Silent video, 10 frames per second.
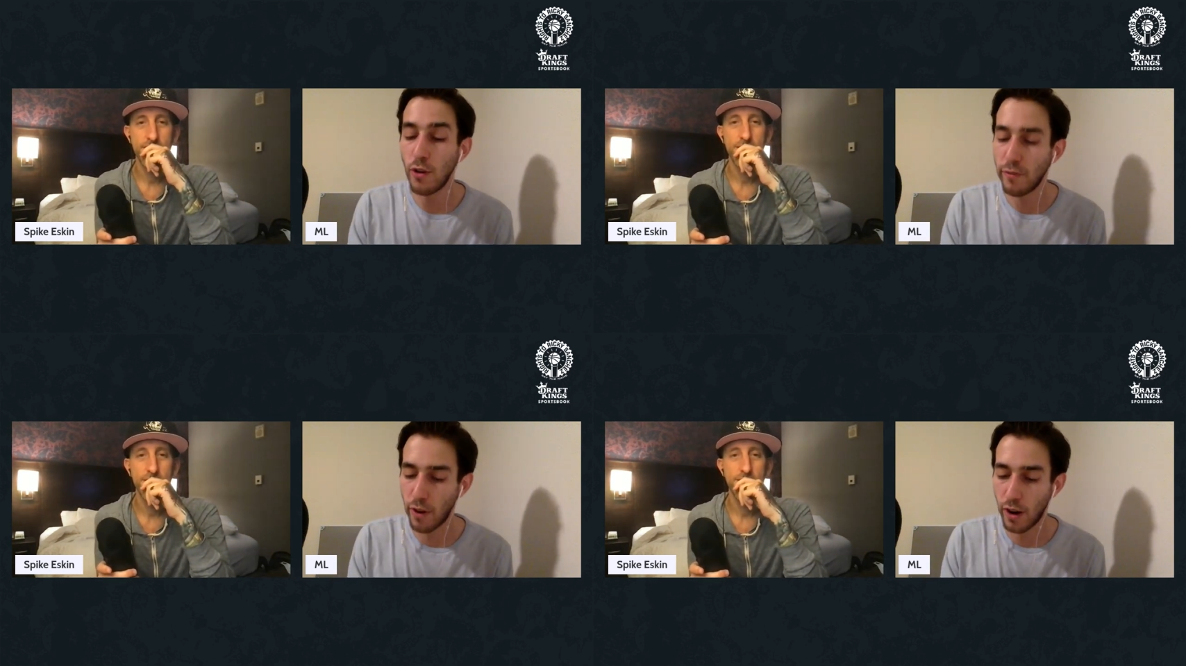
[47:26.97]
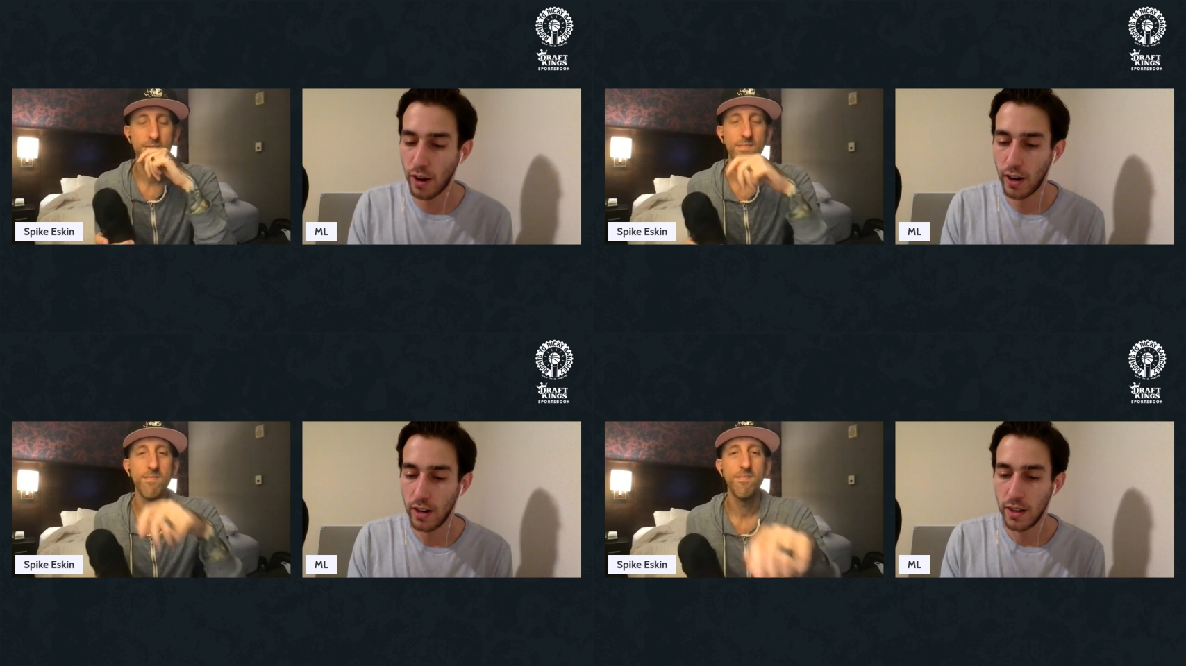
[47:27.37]

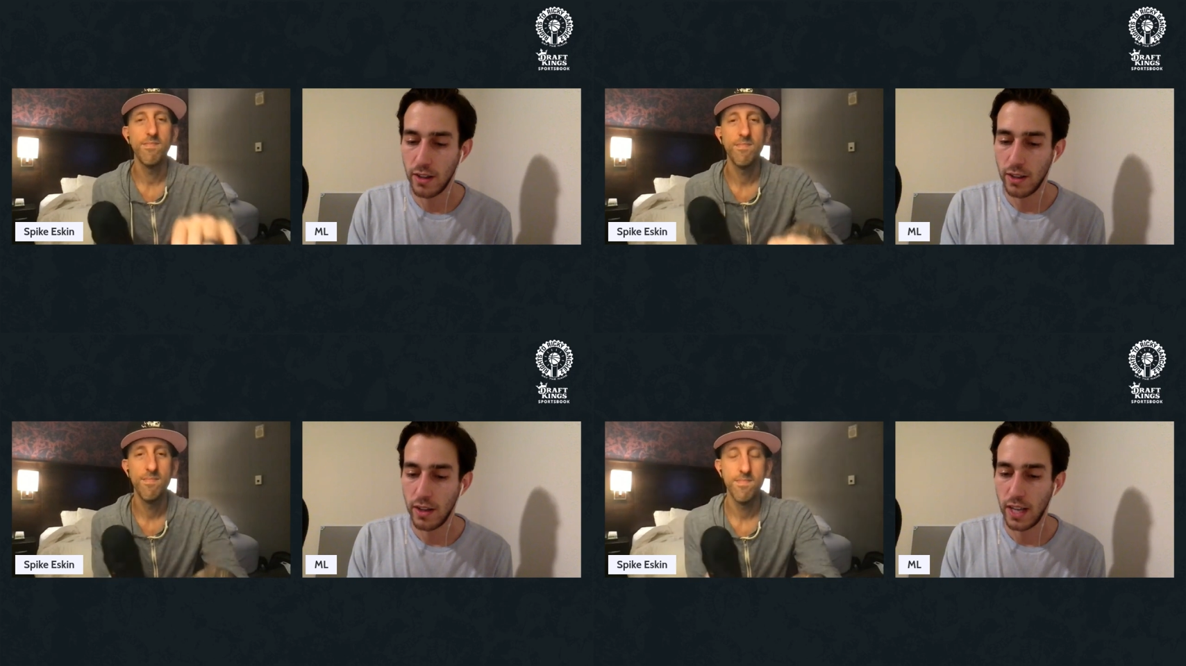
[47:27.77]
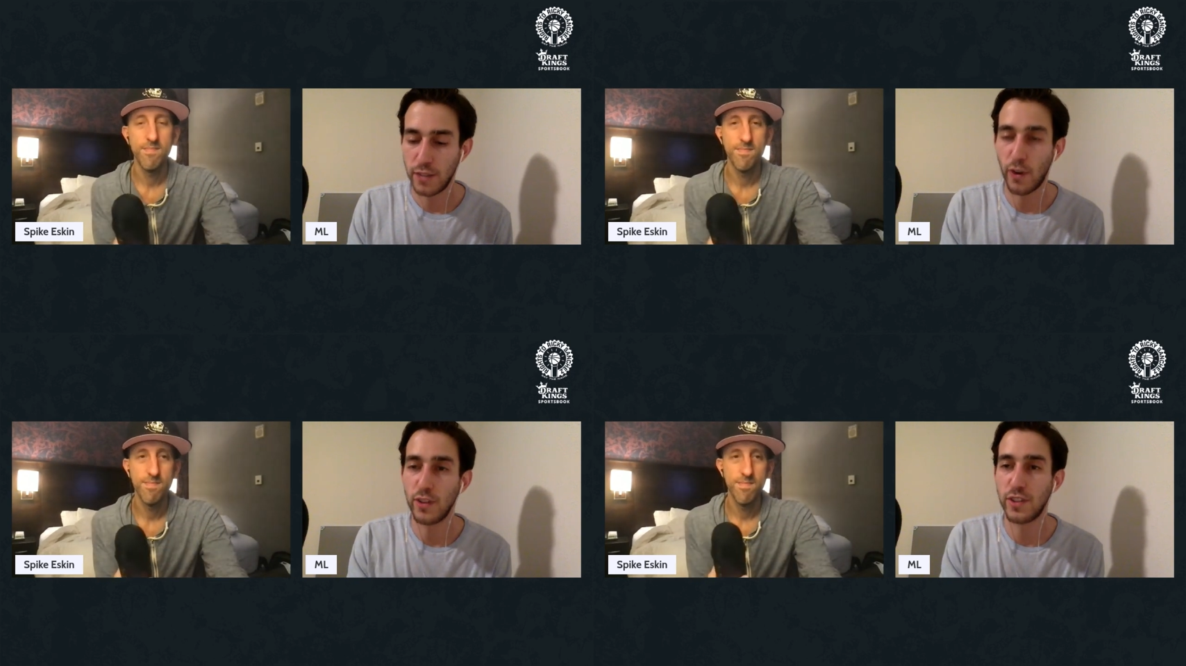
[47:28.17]
Speaker 1: far
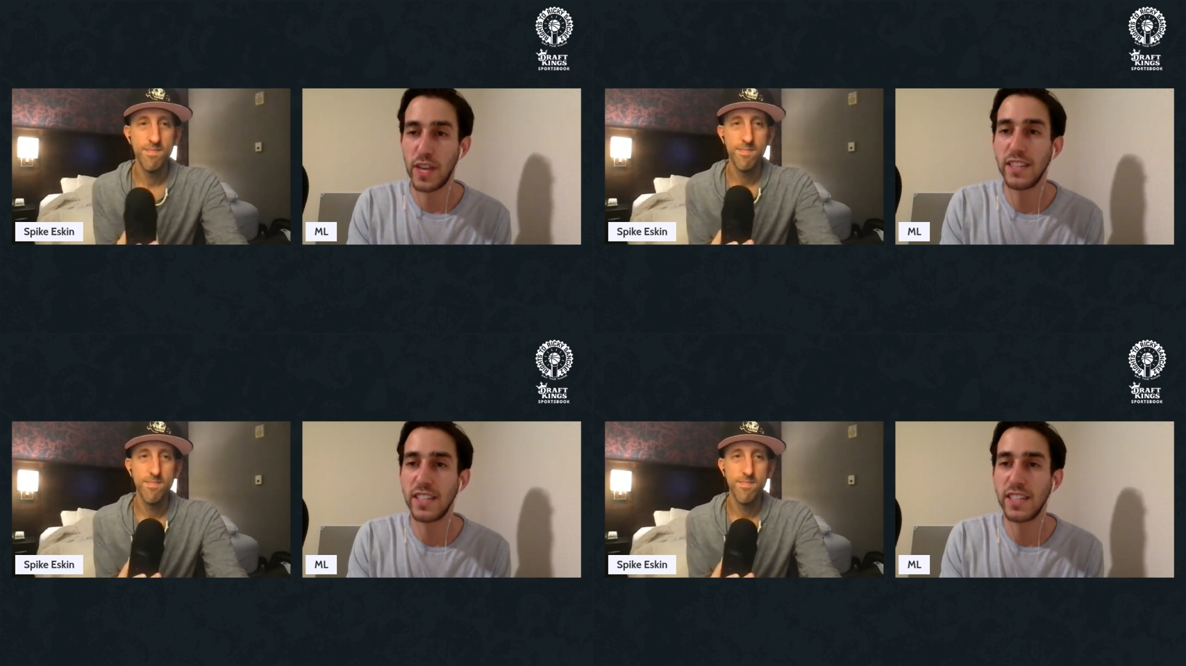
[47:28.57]
as far as things